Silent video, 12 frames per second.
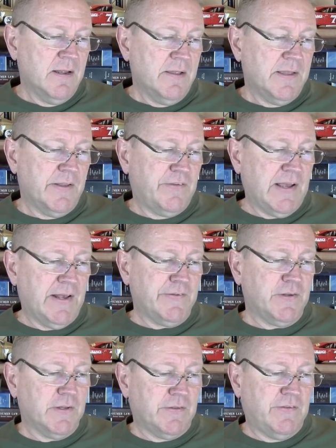that
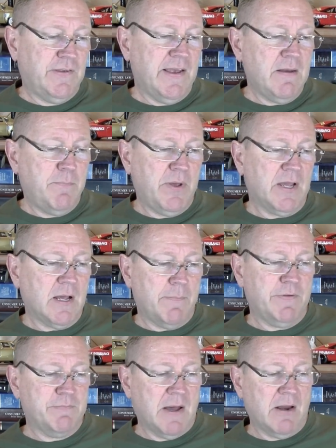Tesla did pick up
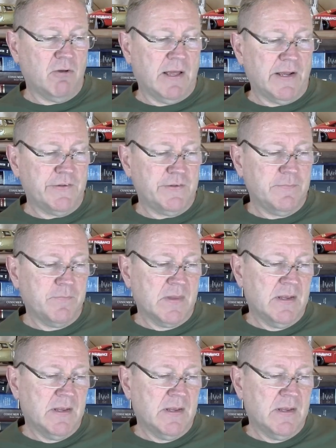his Model X,